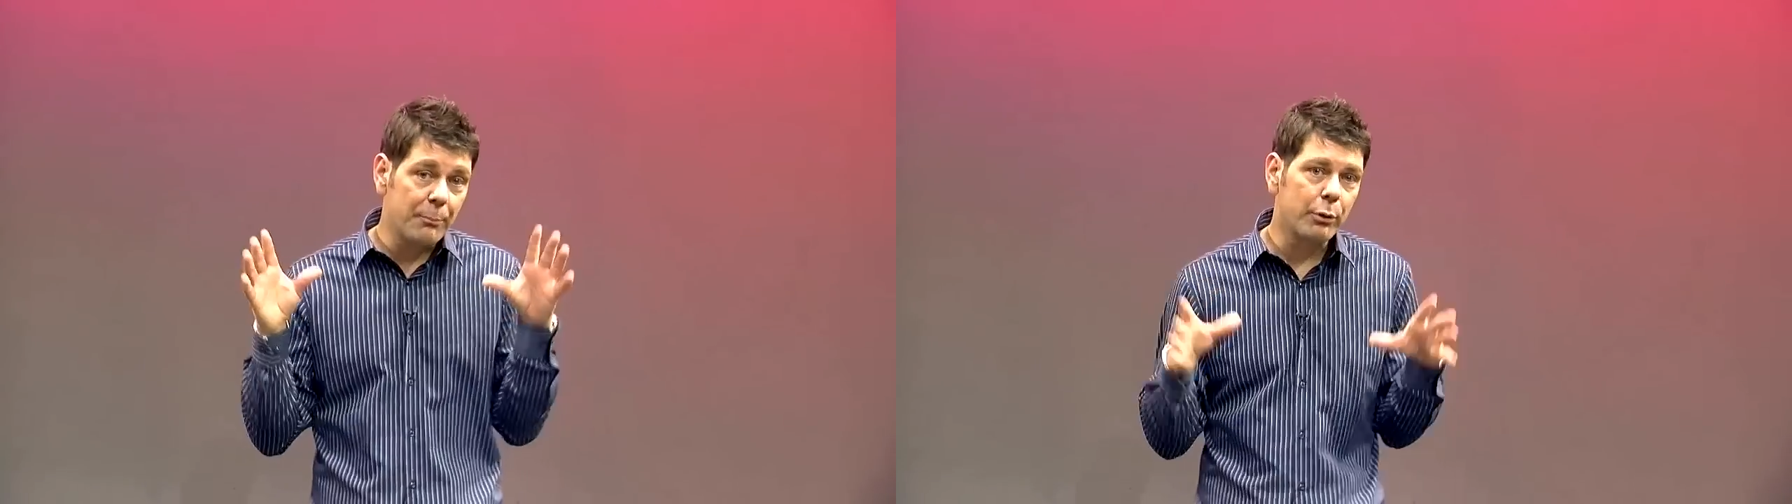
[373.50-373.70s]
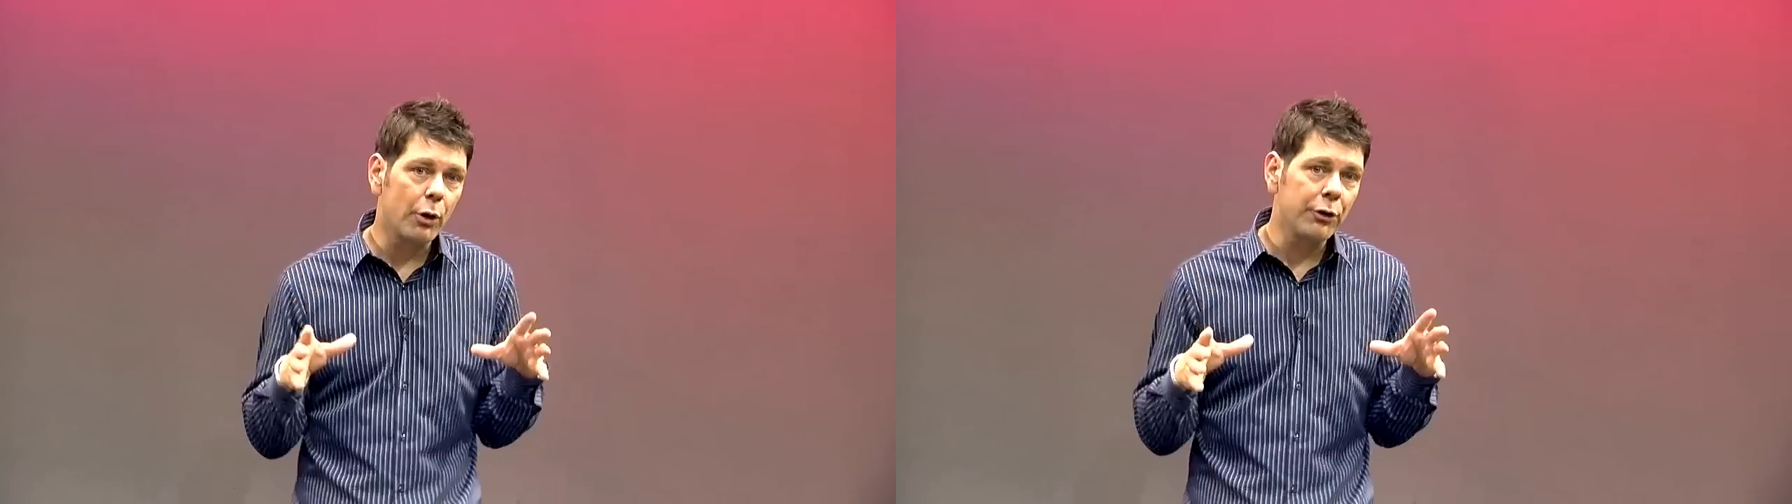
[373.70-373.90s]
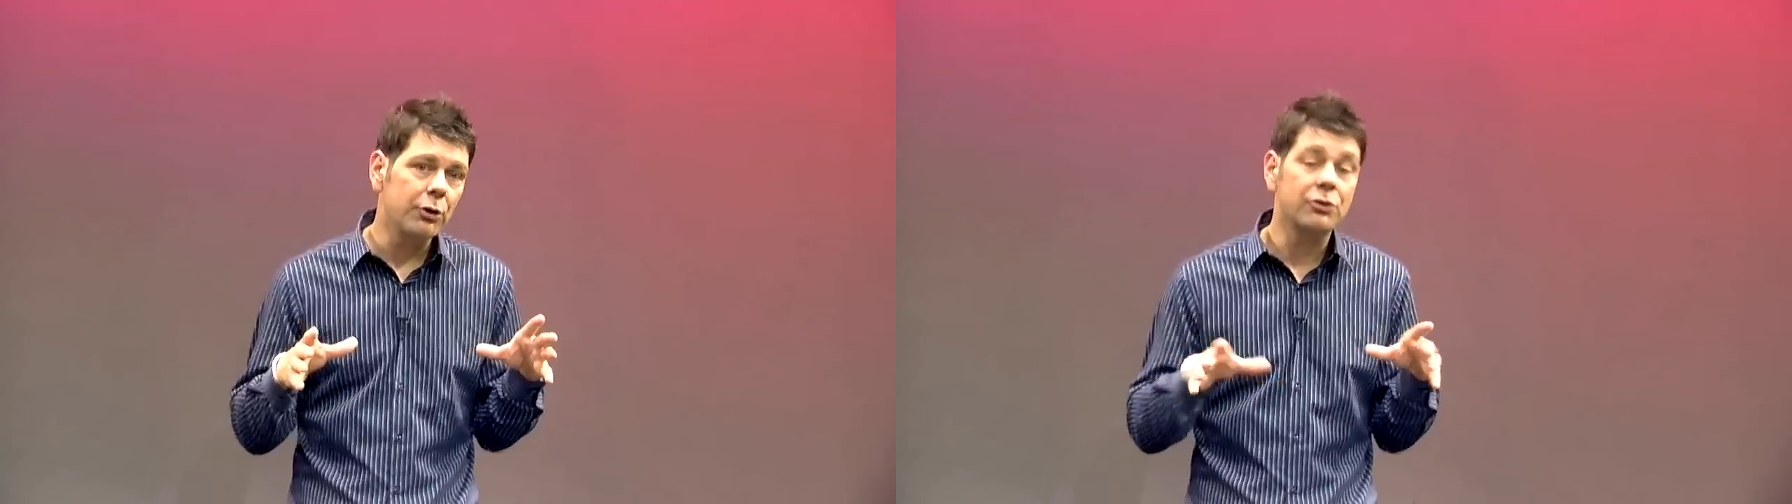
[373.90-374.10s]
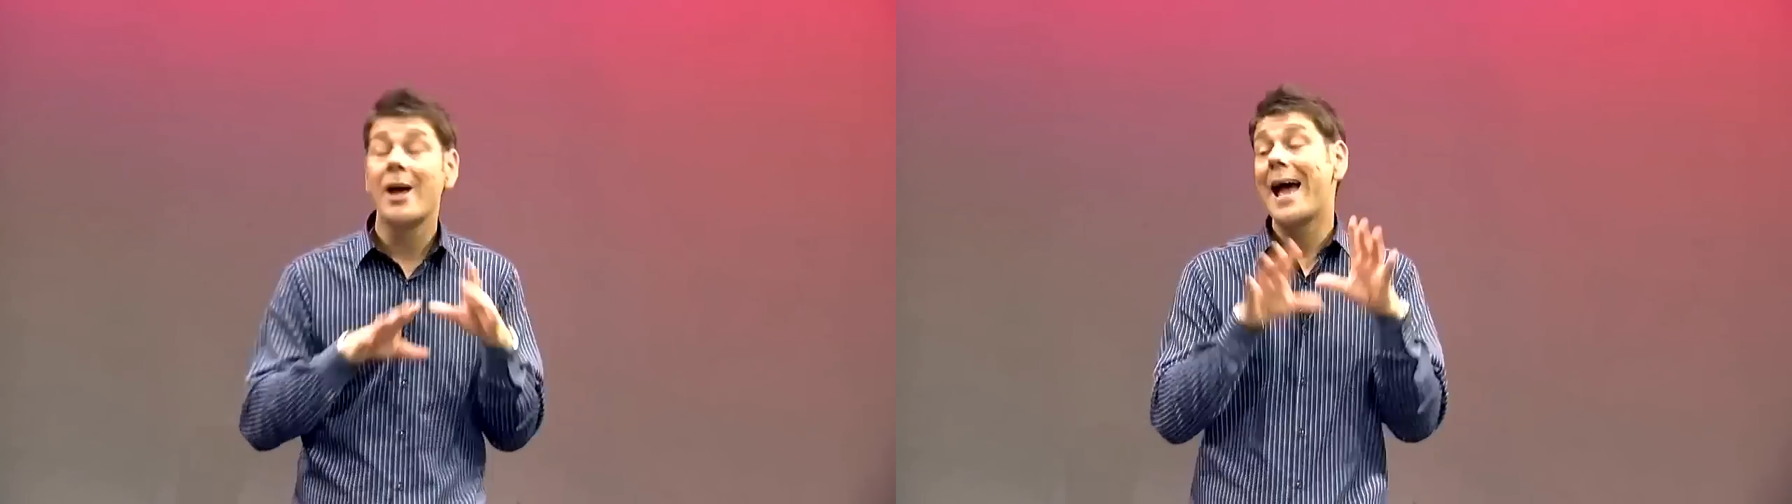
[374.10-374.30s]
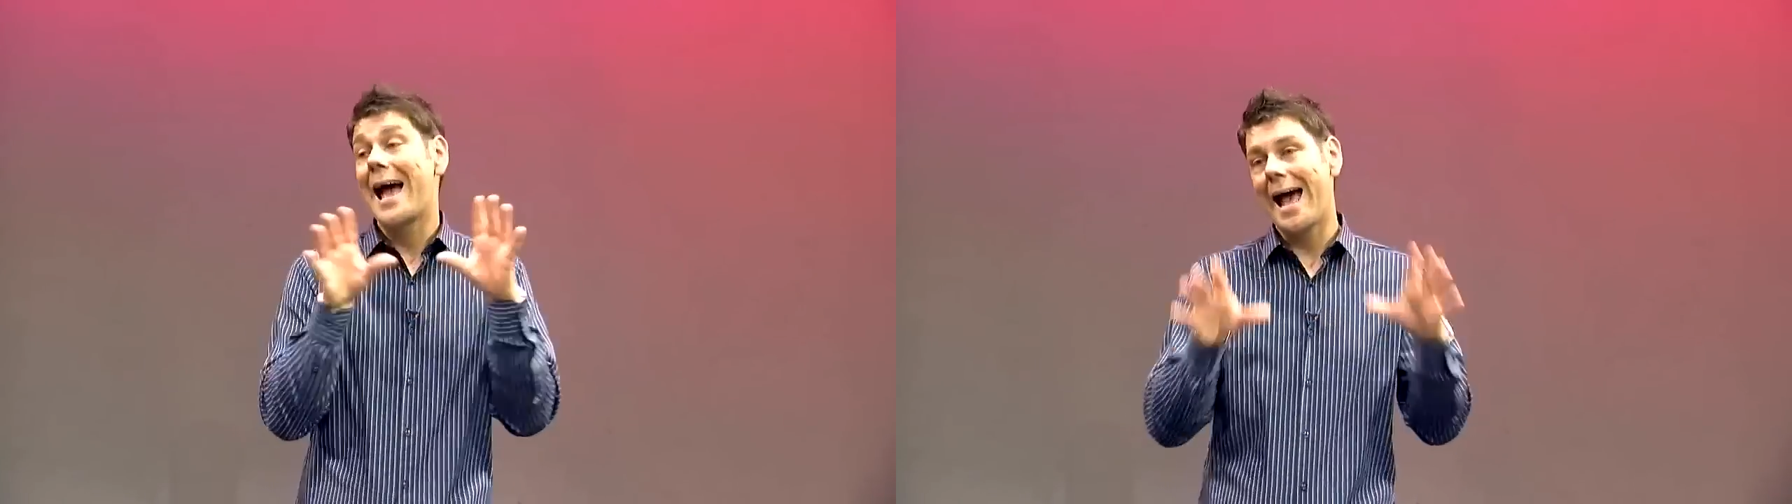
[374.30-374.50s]
products
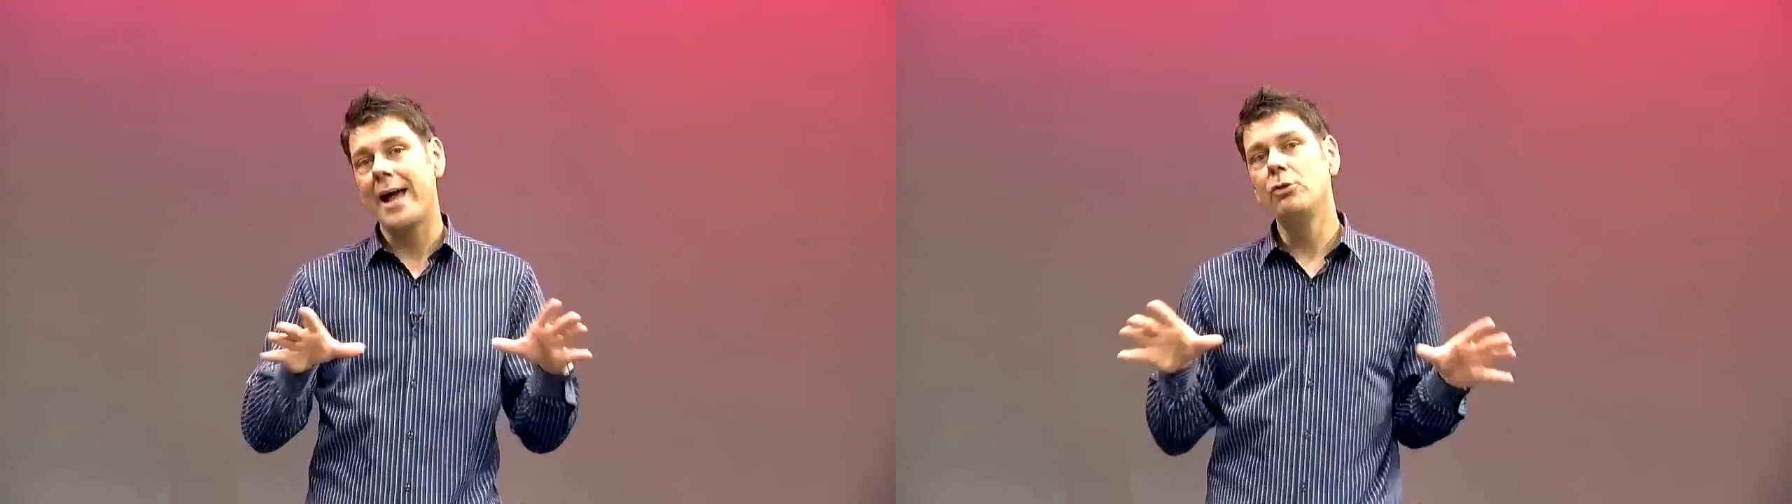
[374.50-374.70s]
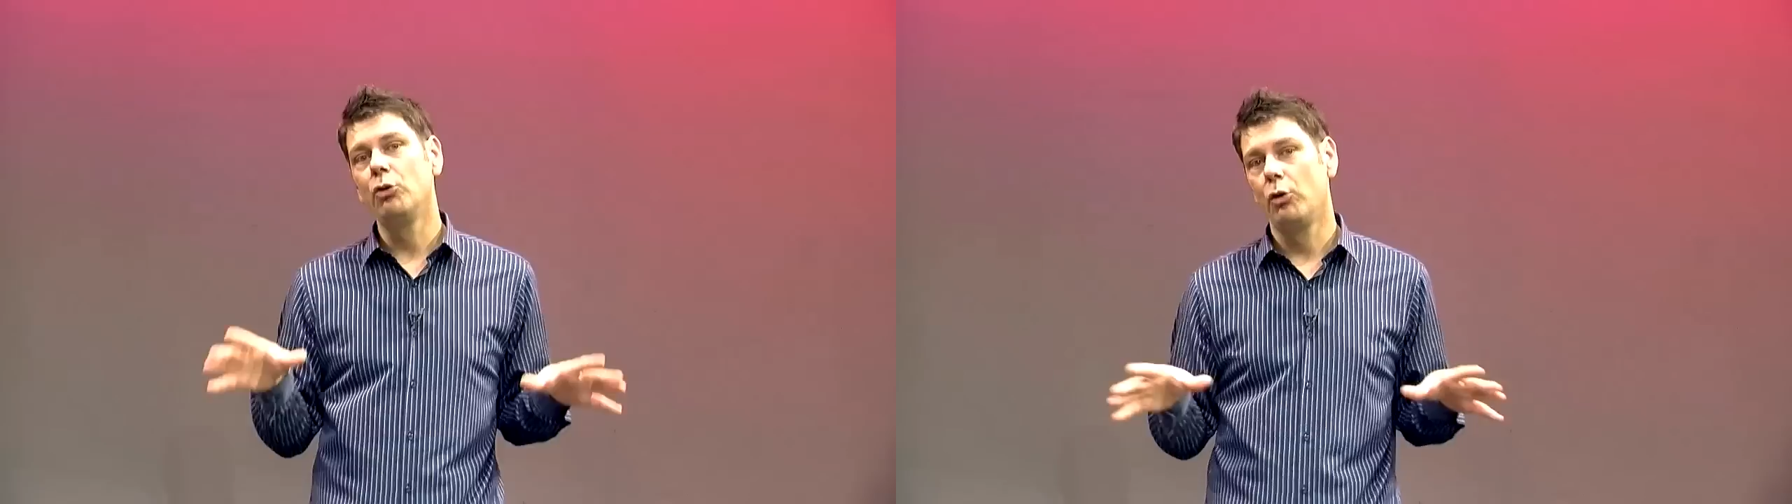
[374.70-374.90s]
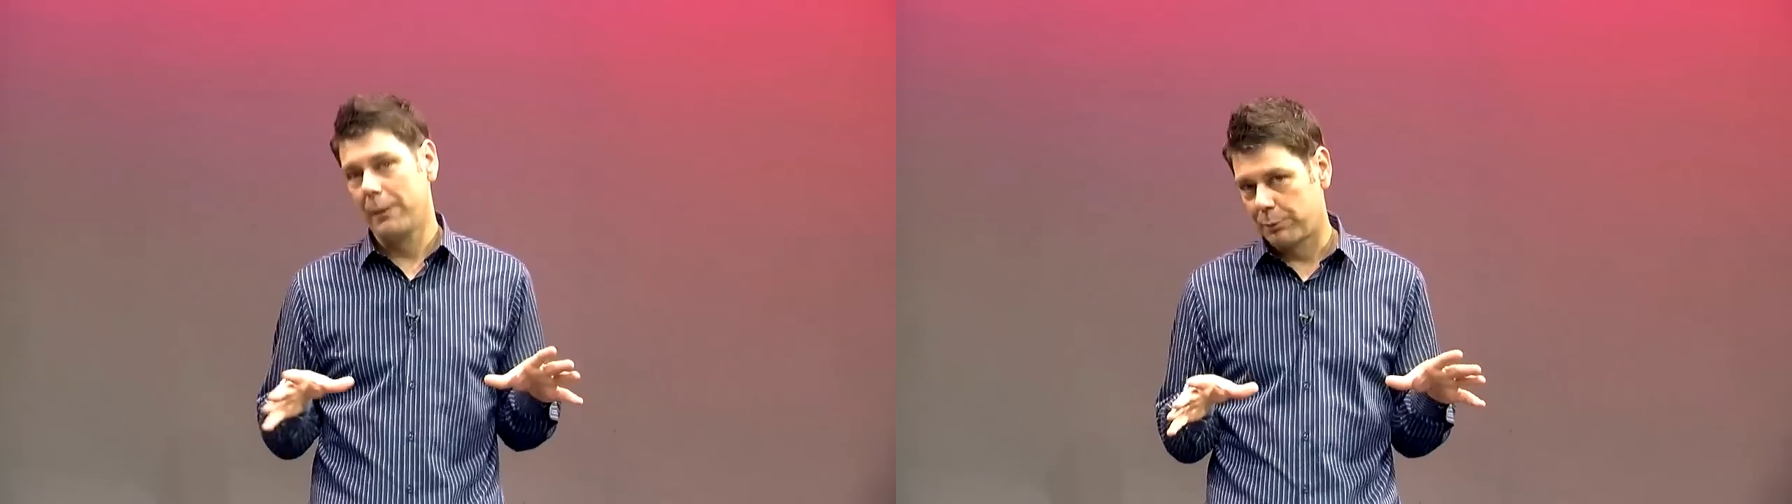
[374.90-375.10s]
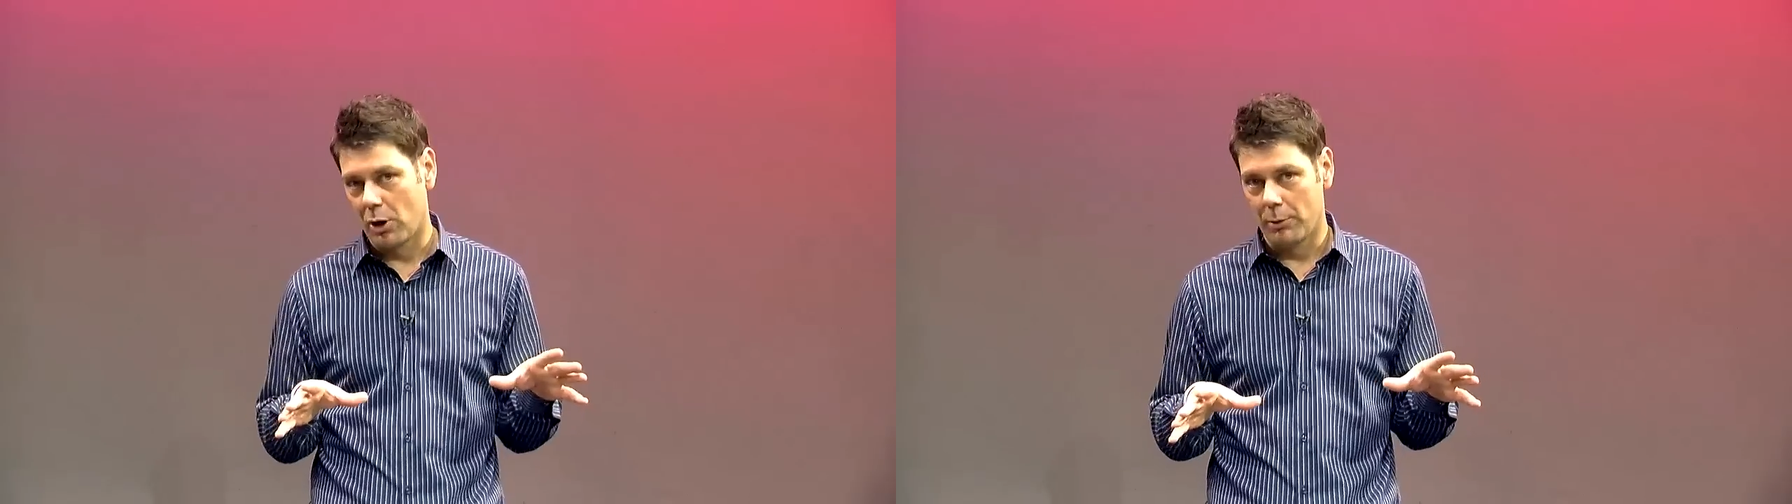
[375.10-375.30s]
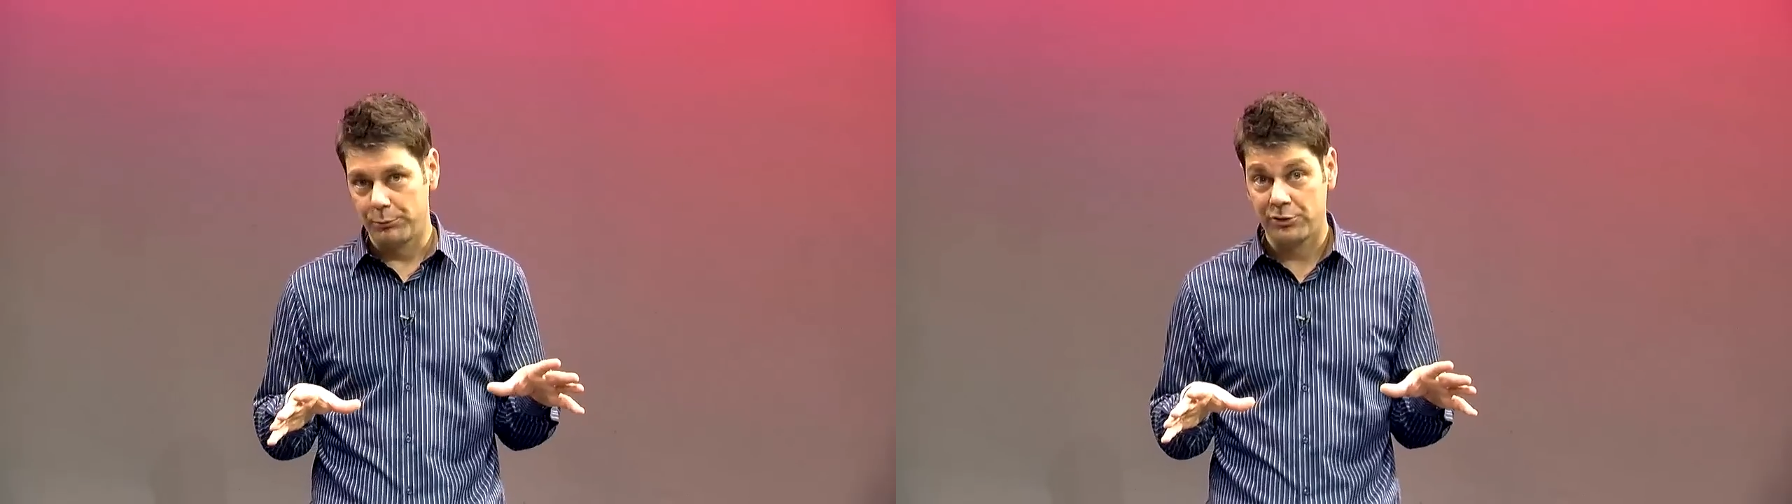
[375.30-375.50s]
and/or the
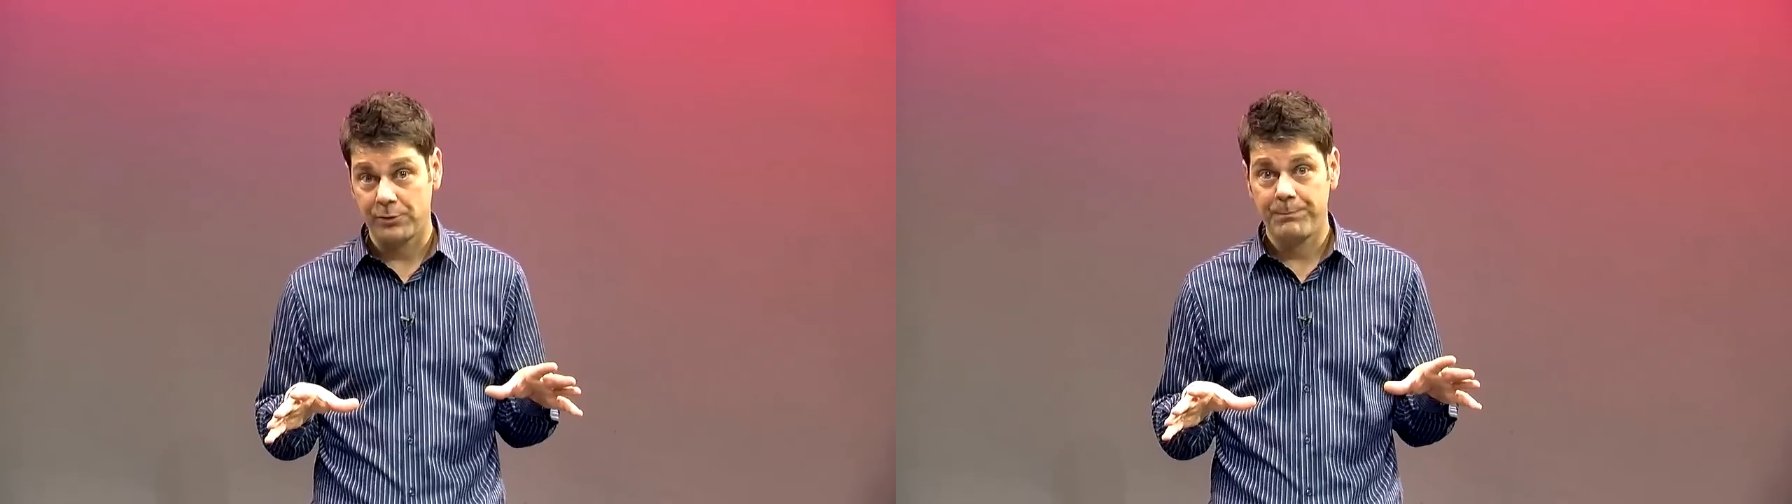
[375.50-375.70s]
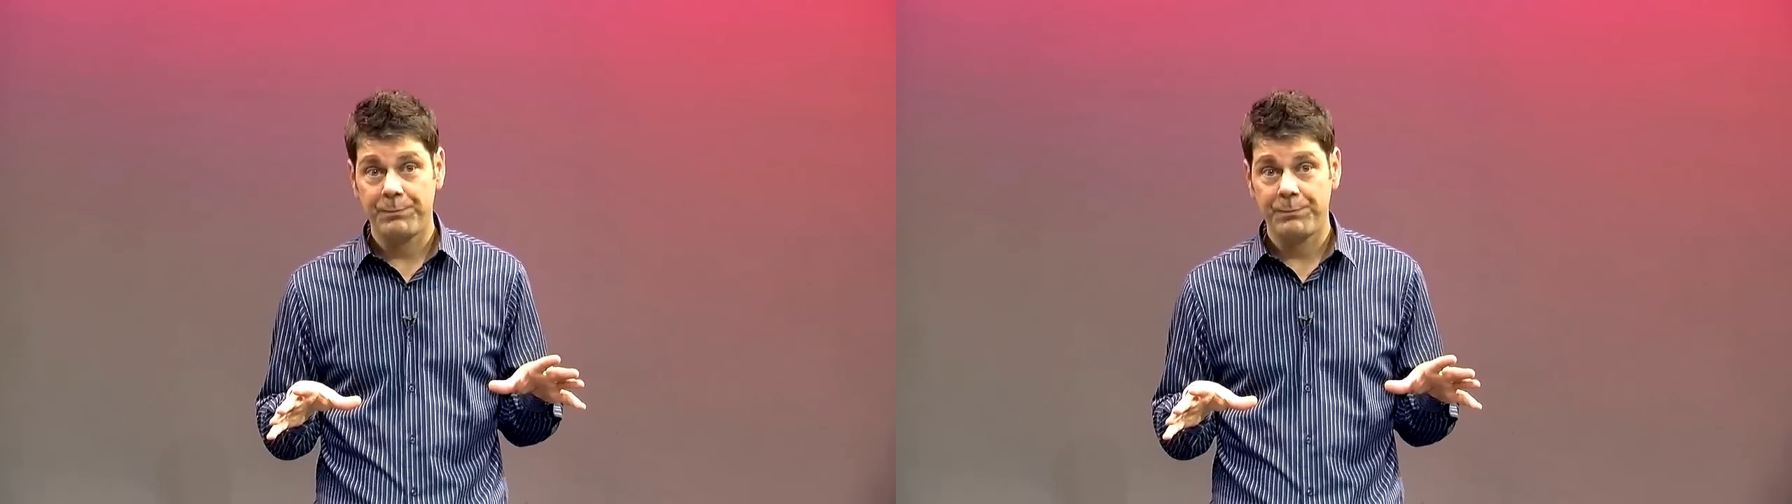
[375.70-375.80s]
props.